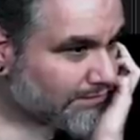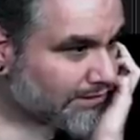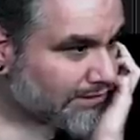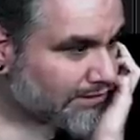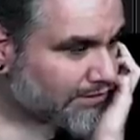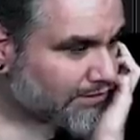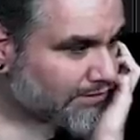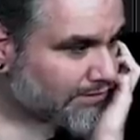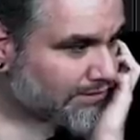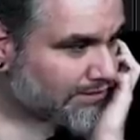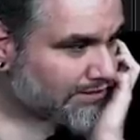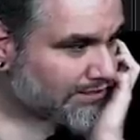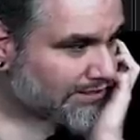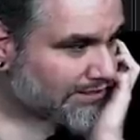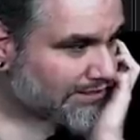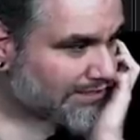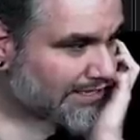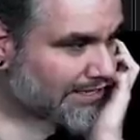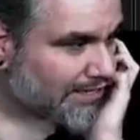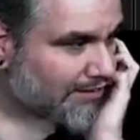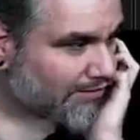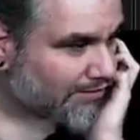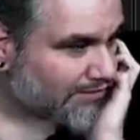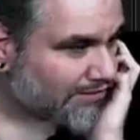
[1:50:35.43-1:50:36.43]
Is there a reason not to
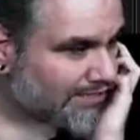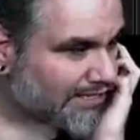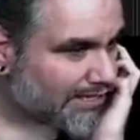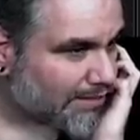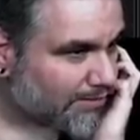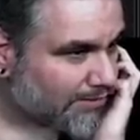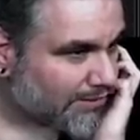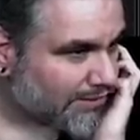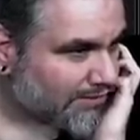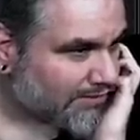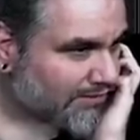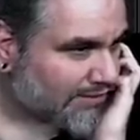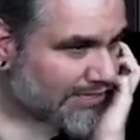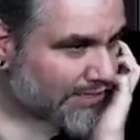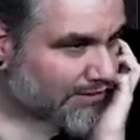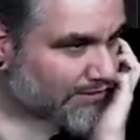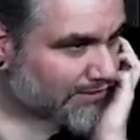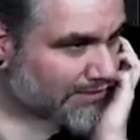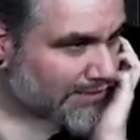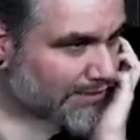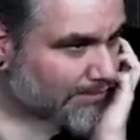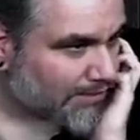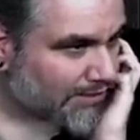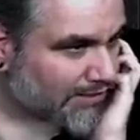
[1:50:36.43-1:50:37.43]
counter and tap down?
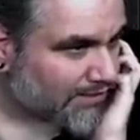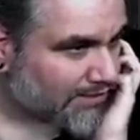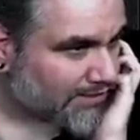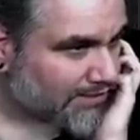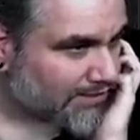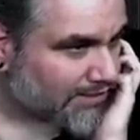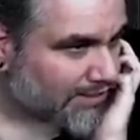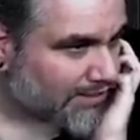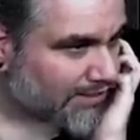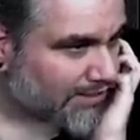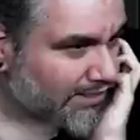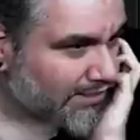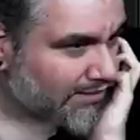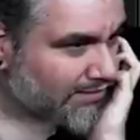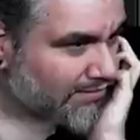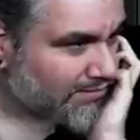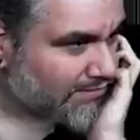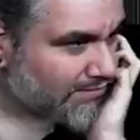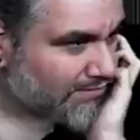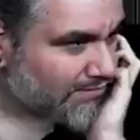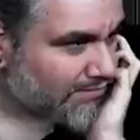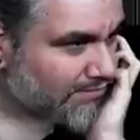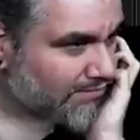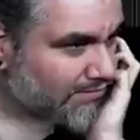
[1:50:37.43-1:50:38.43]
Counter tap down does nothing.
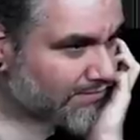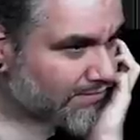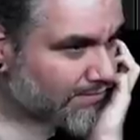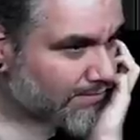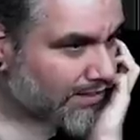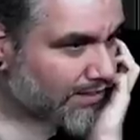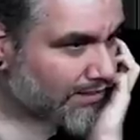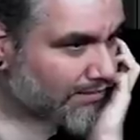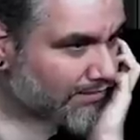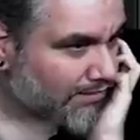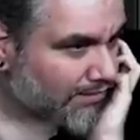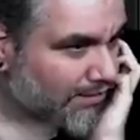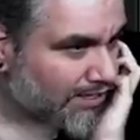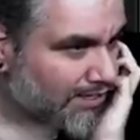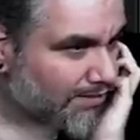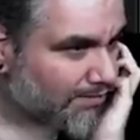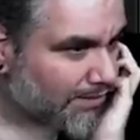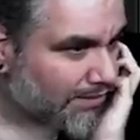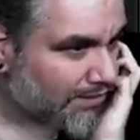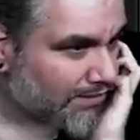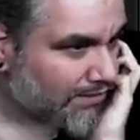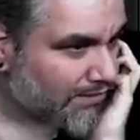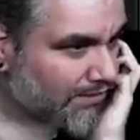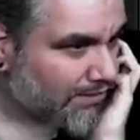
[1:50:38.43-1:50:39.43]
I mean, I don't care
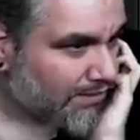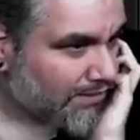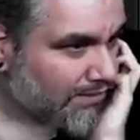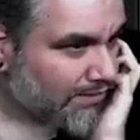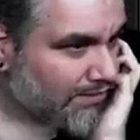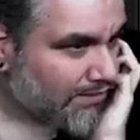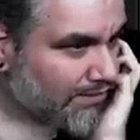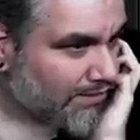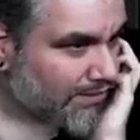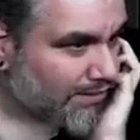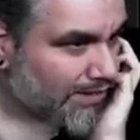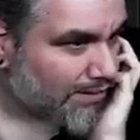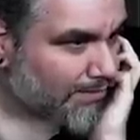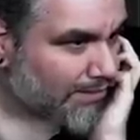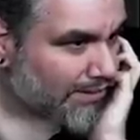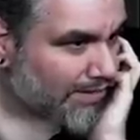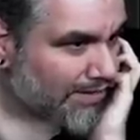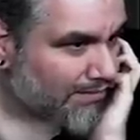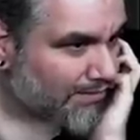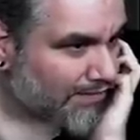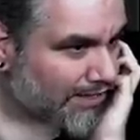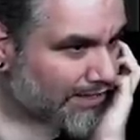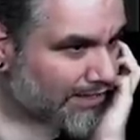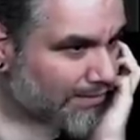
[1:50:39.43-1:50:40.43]
about... I'm going to
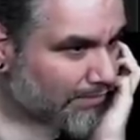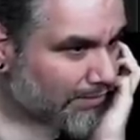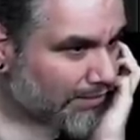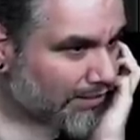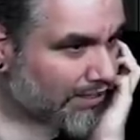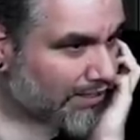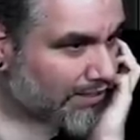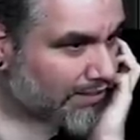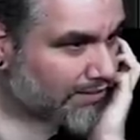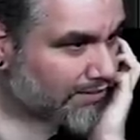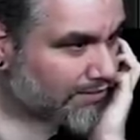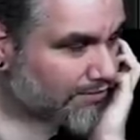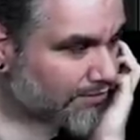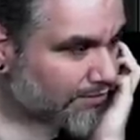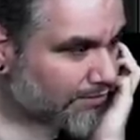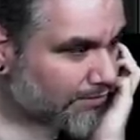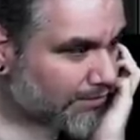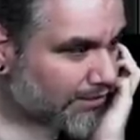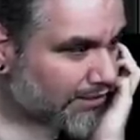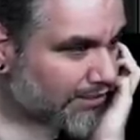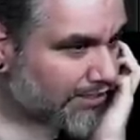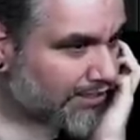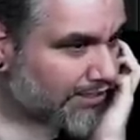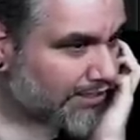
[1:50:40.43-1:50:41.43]
have a guy to block, so I'll
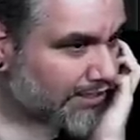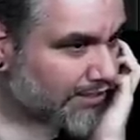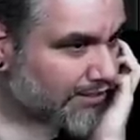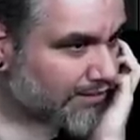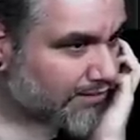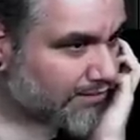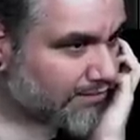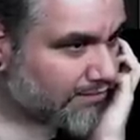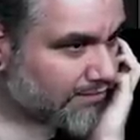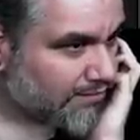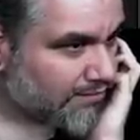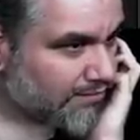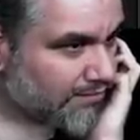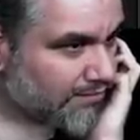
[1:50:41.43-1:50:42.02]
block here.